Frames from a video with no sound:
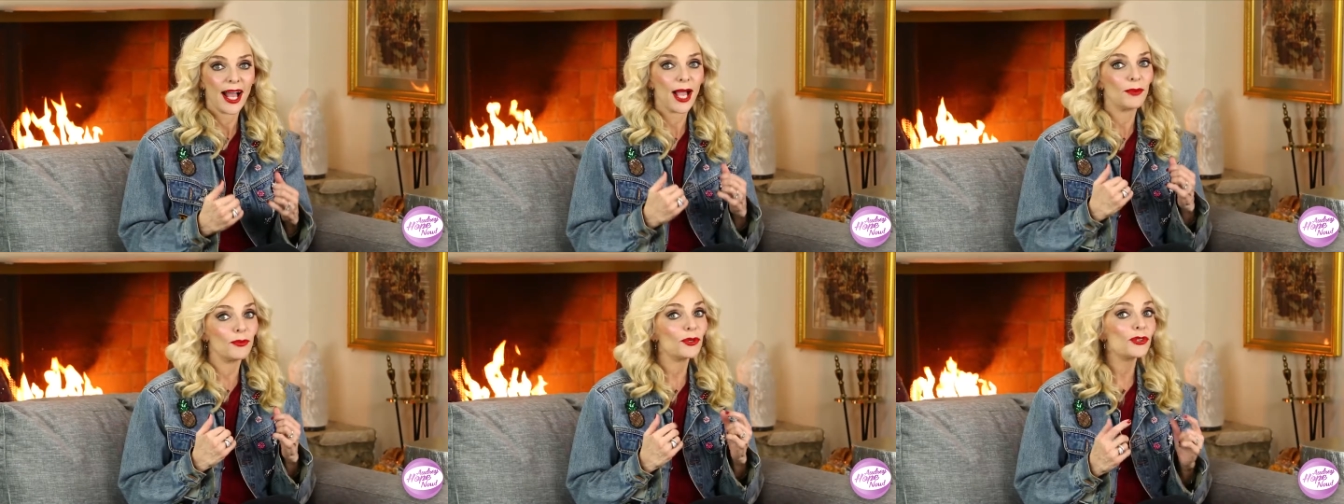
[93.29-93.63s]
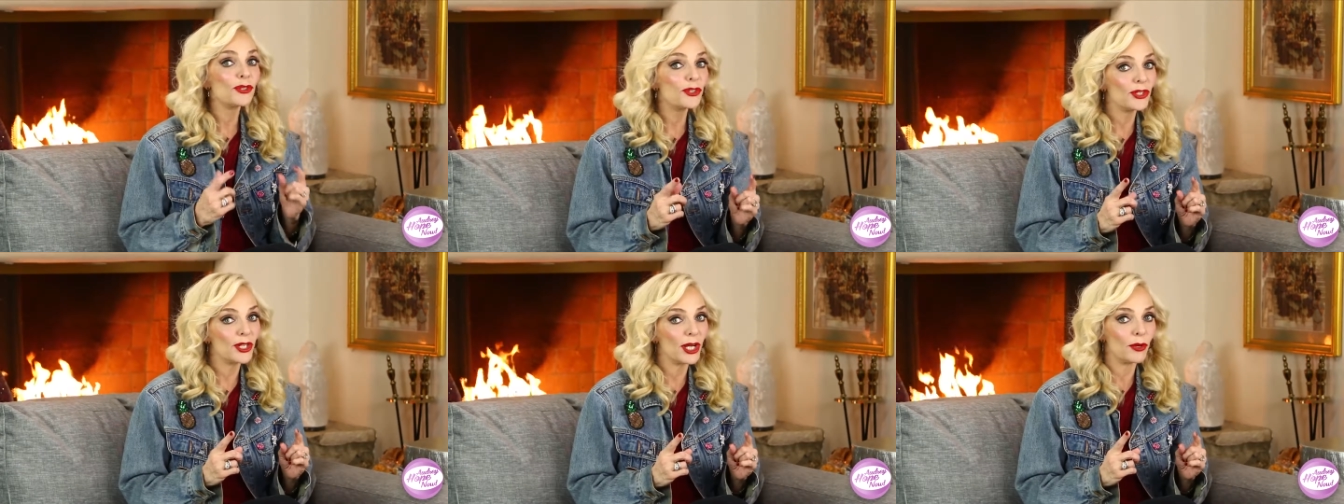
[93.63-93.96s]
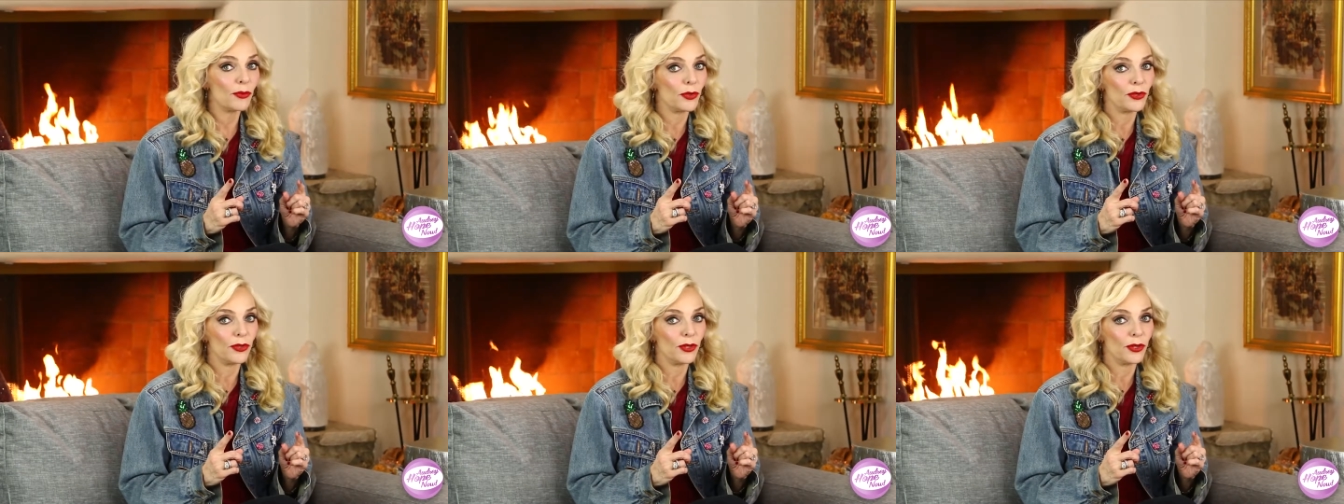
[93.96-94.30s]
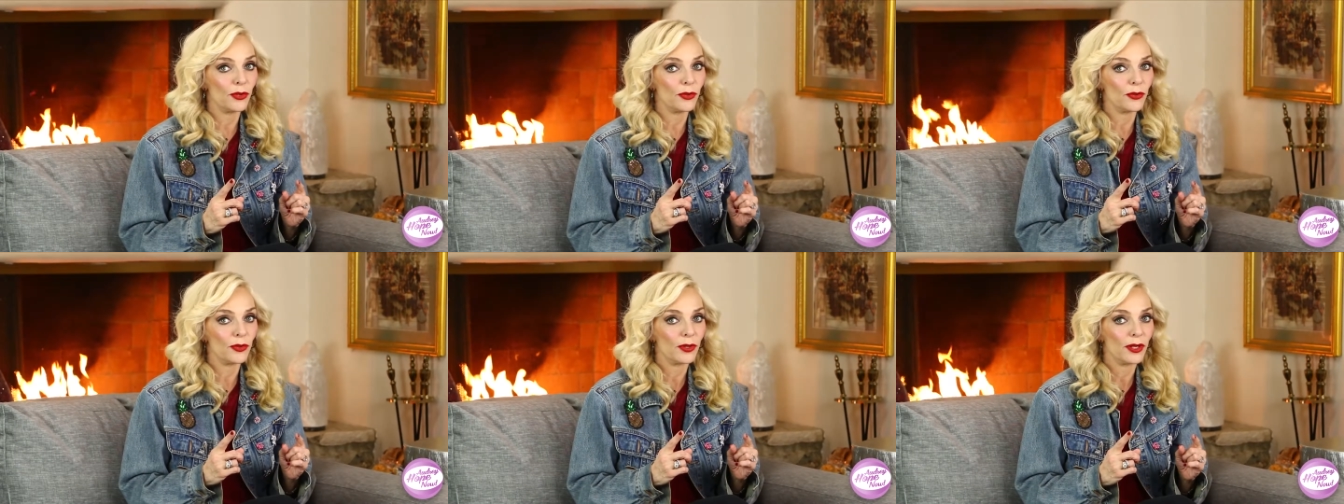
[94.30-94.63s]
I will share with
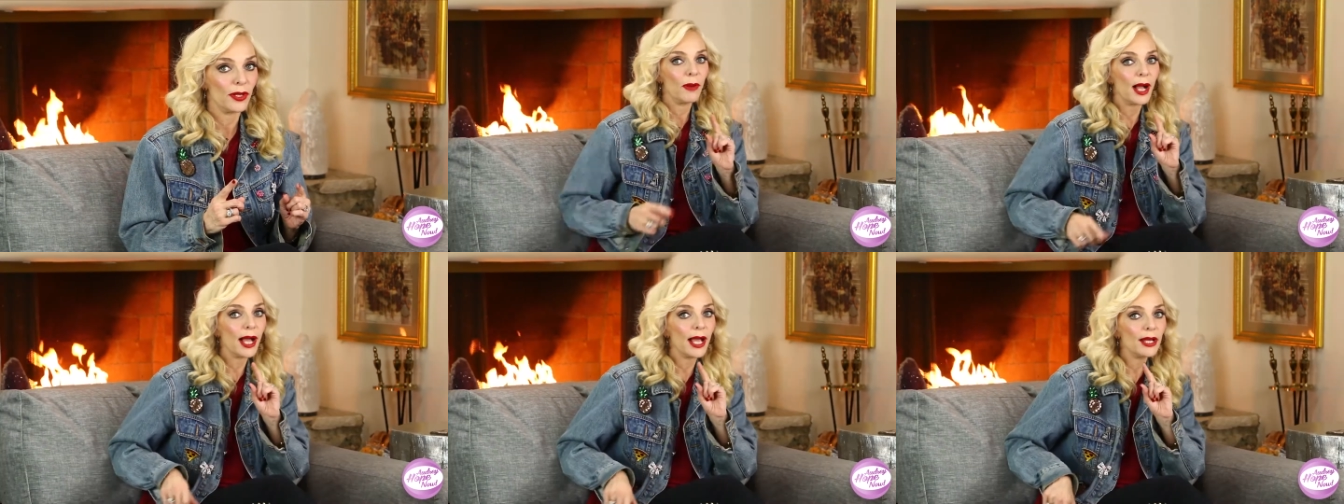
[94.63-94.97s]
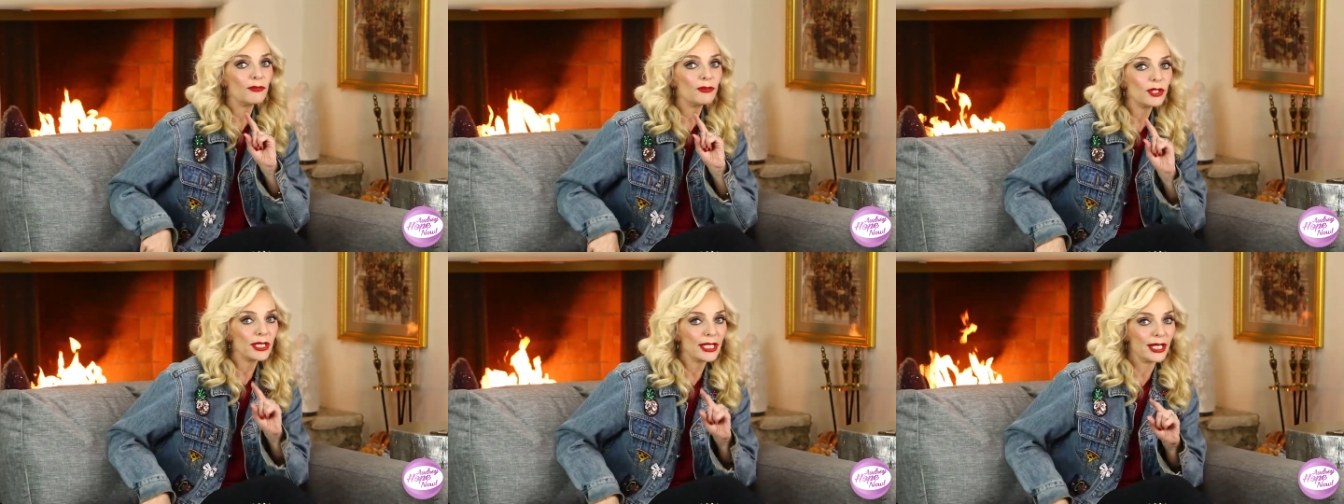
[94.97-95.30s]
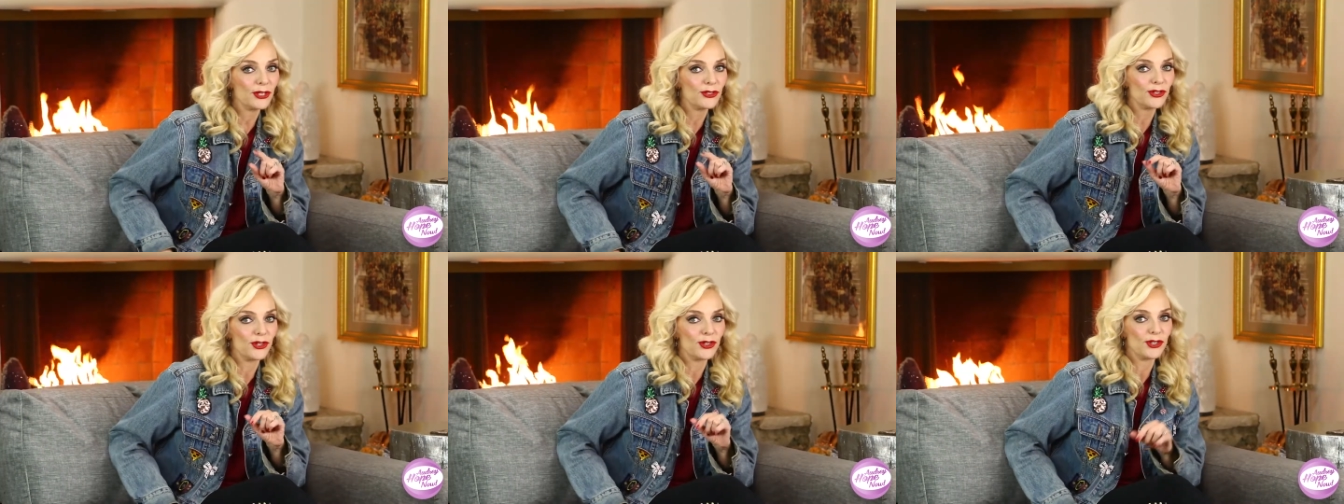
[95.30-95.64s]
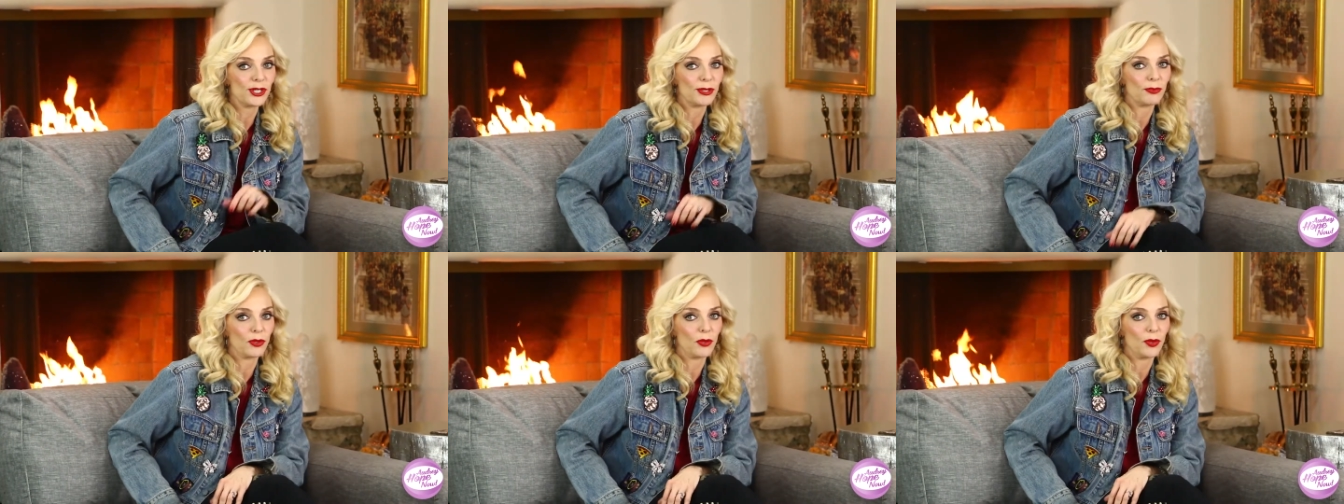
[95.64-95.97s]
you my
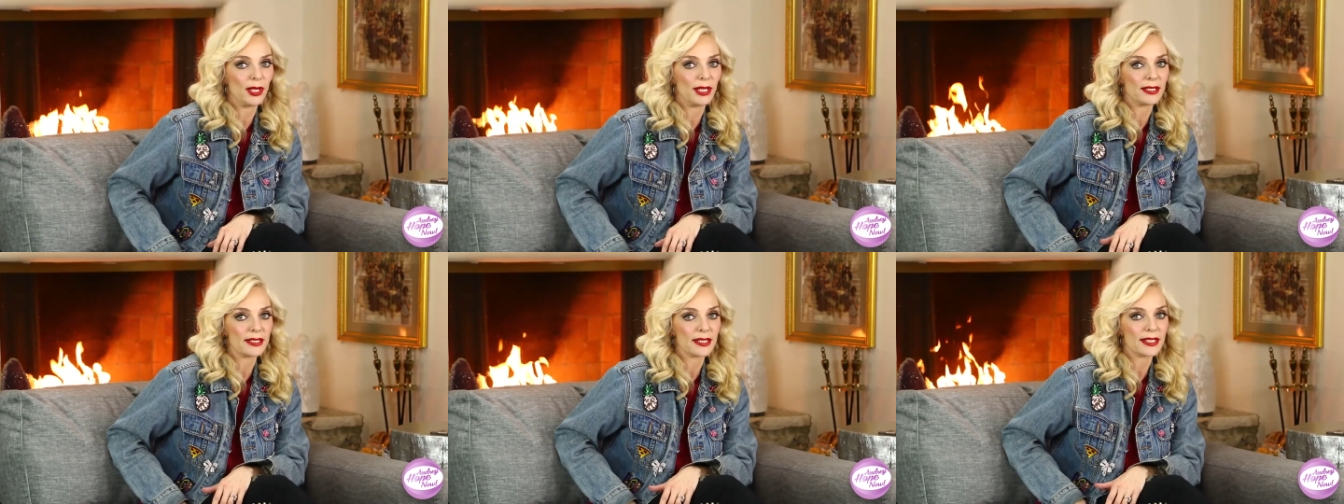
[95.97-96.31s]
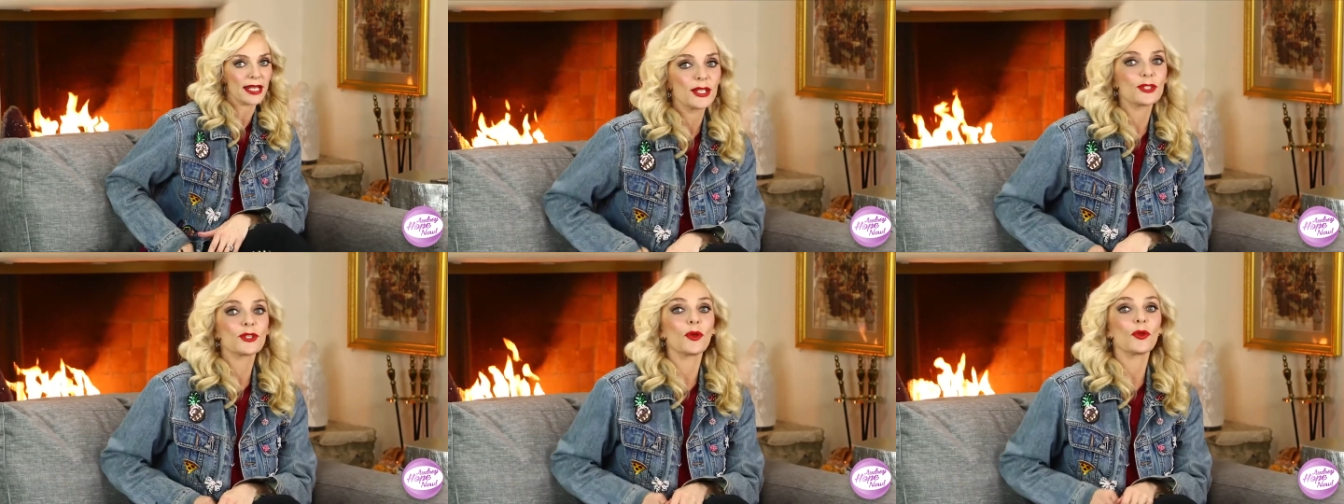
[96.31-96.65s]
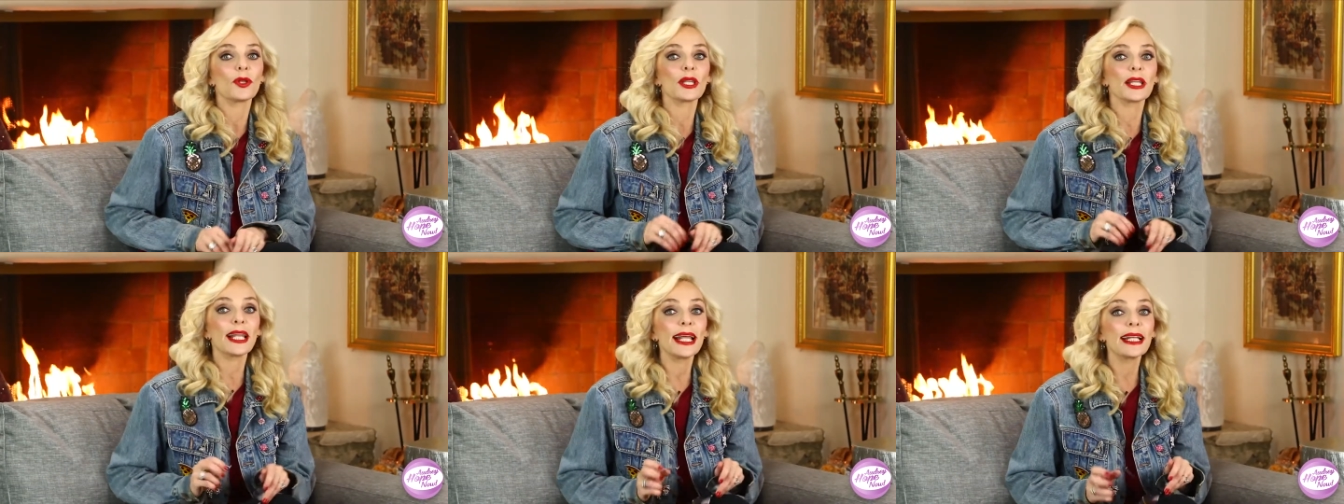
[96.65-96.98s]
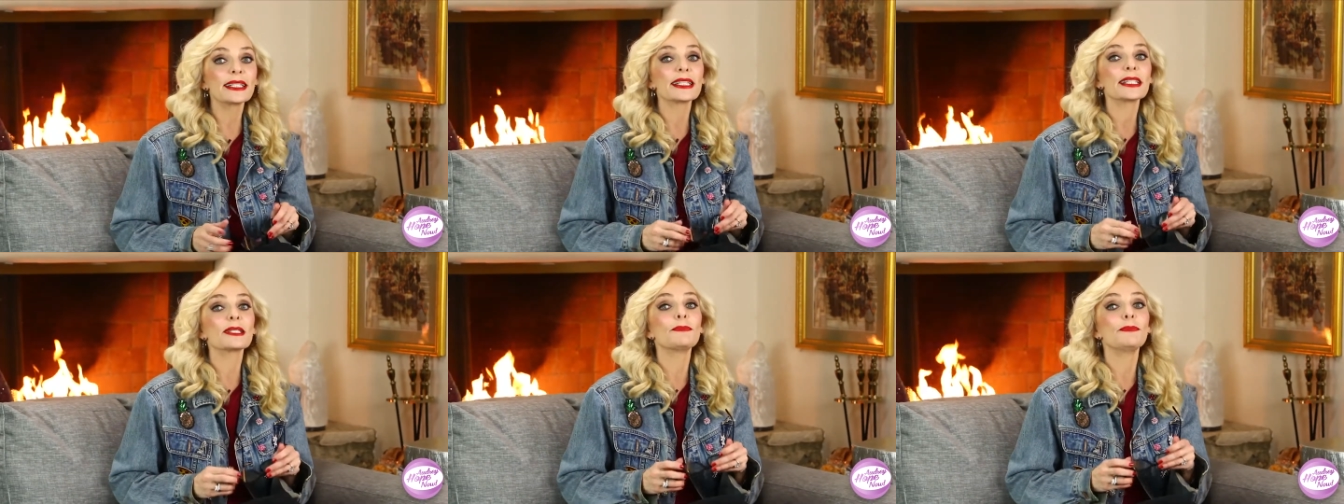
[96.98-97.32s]
relationship quiz. So
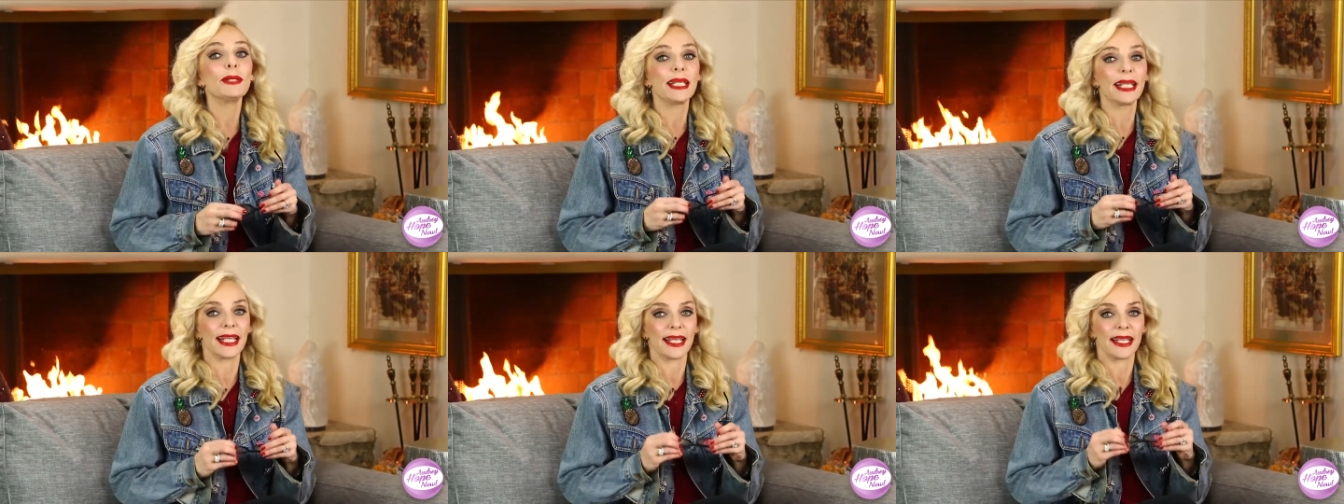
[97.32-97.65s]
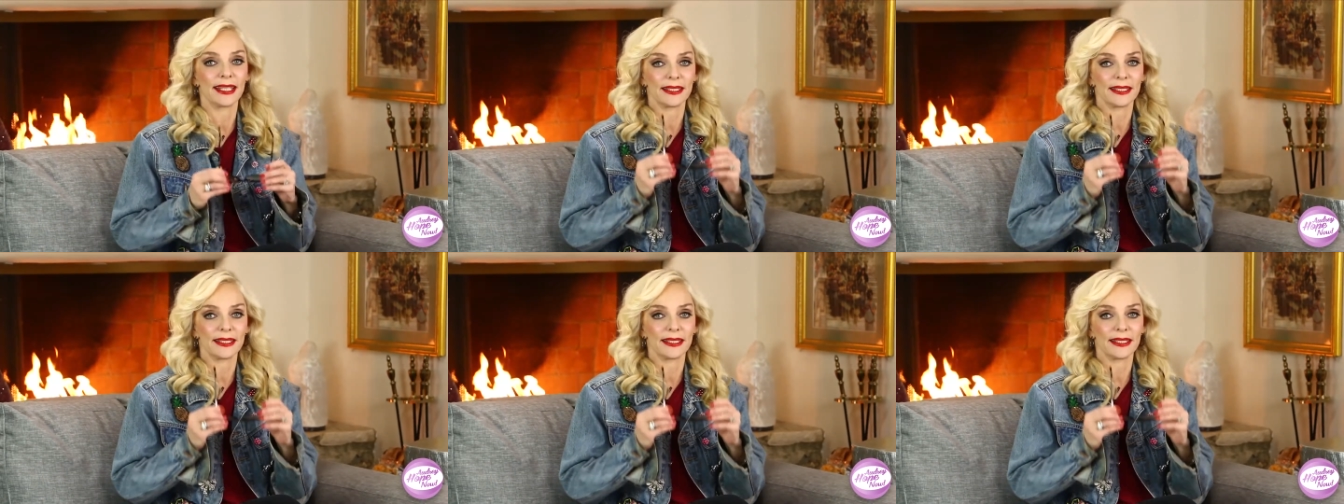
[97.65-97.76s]
let's begin.